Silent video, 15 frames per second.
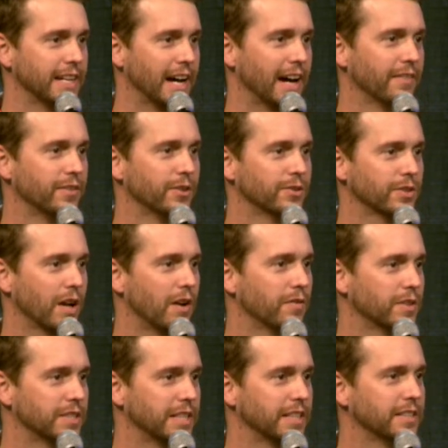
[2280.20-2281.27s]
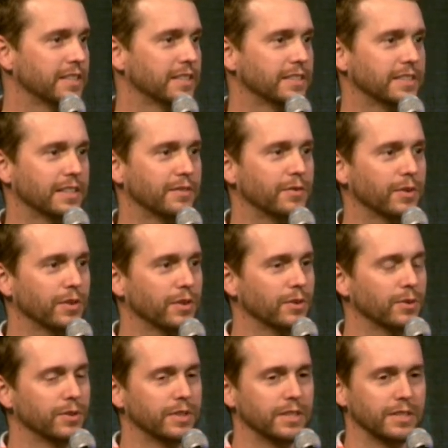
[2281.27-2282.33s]
have those conversations and for the
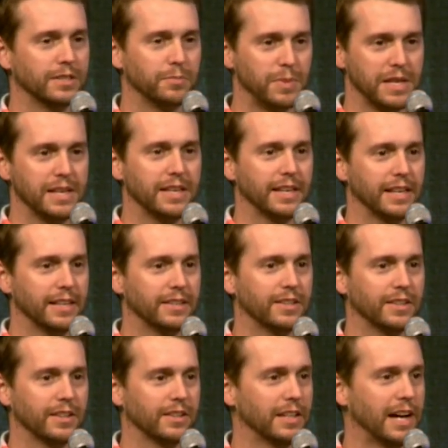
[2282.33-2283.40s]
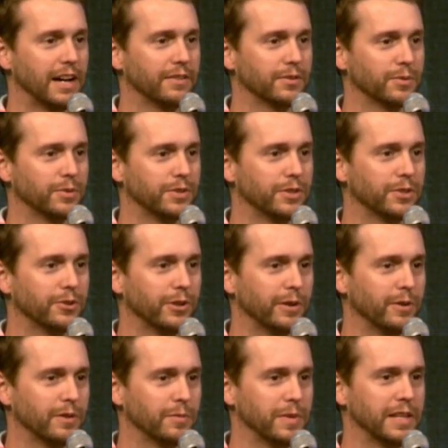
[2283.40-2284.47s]
Lord to speak into their lives. Would you agree
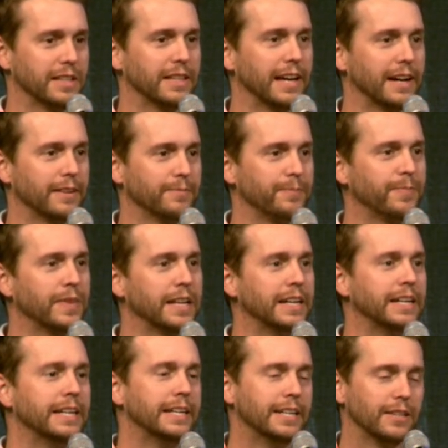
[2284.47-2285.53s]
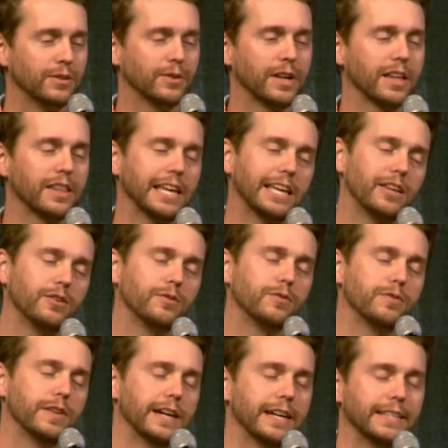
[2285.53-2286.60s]
with me in that? Lord, I thank you
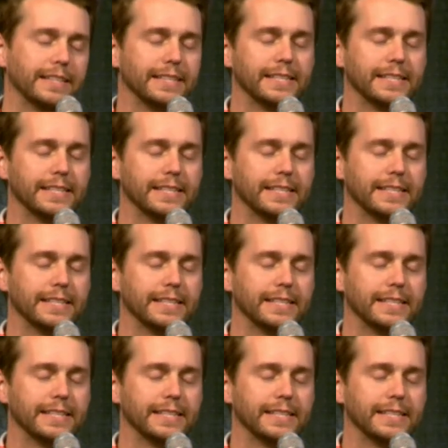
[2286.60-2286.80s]
that